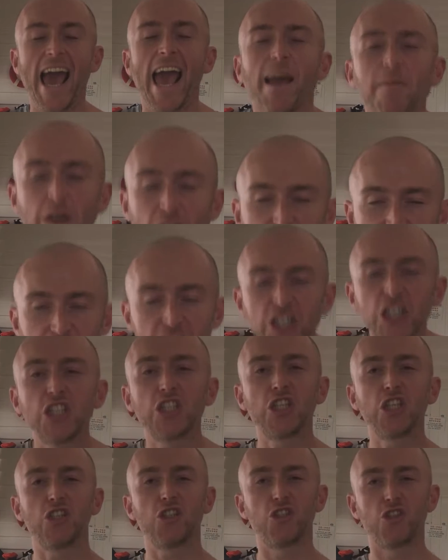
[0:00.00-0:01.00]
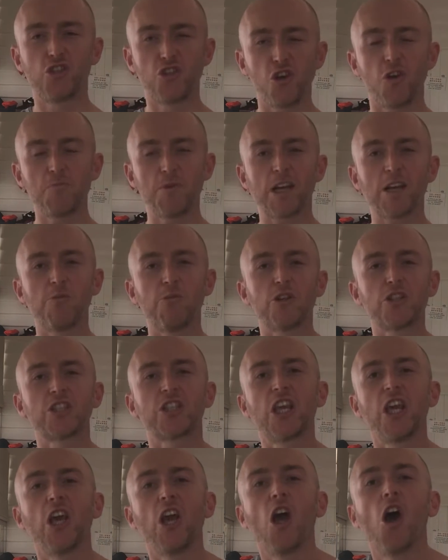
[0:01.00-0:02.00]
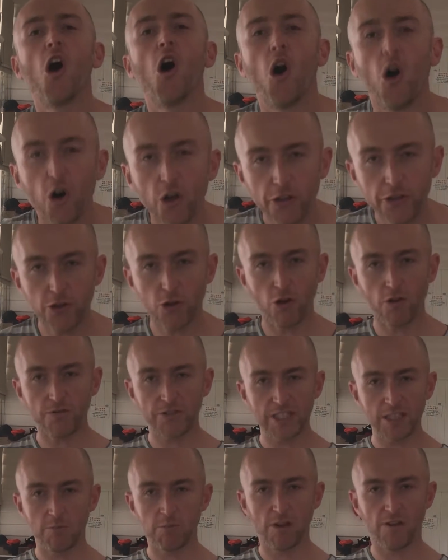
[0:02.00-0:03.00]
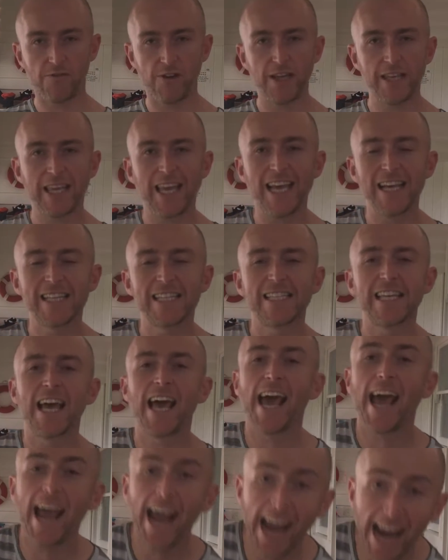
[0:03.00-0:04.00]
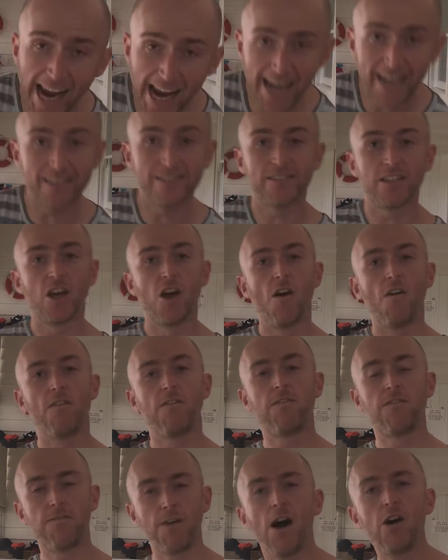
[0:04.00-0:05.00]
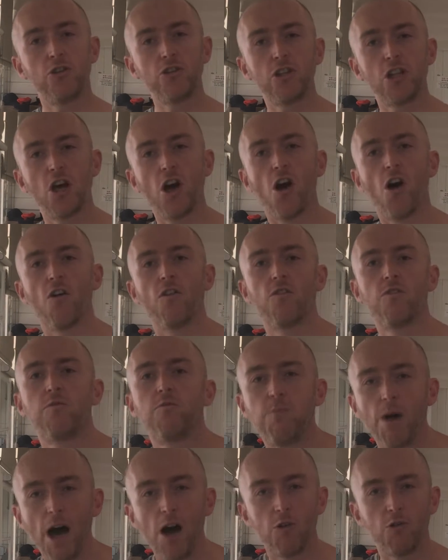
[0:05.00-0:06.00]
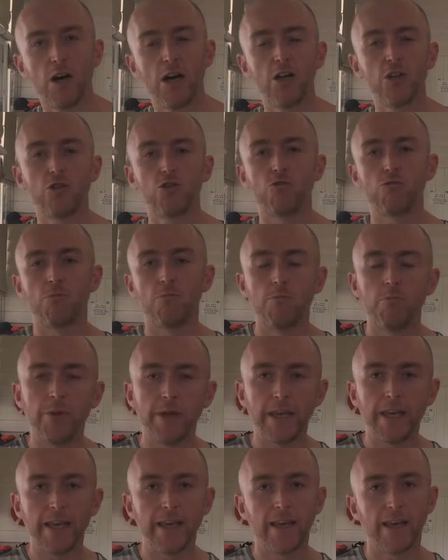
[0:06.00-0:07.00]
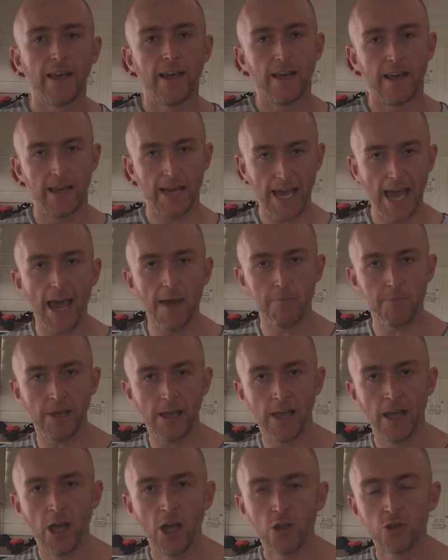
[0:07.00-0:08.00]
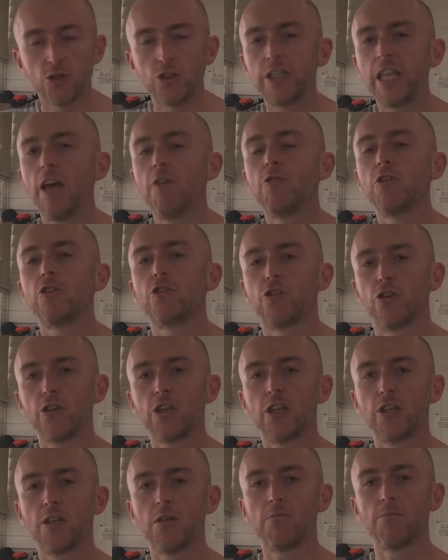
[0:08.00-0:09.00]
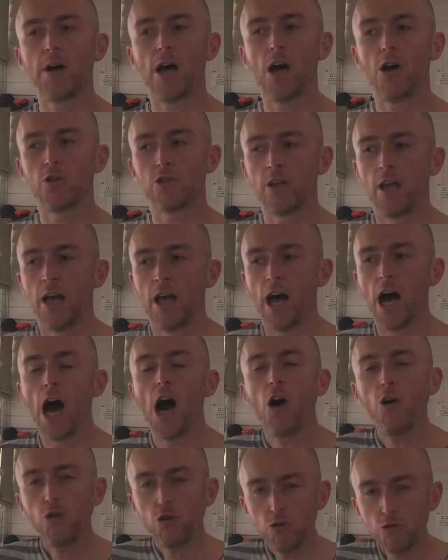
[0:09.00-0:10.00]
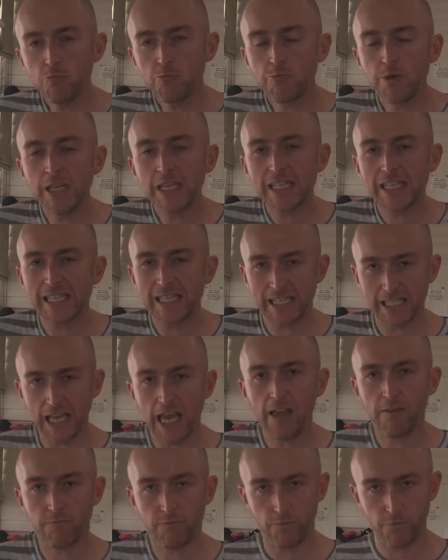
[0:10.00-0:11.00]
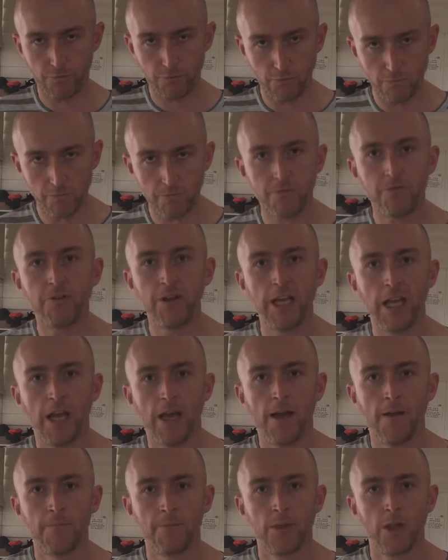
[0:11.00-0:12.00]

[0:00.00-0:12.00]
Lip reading: Hey my friend, this is Joe Bakhmoutski, author of Simplified Cancer and founder of Power to Be Happy. Today we're talking about how to be safe from fear.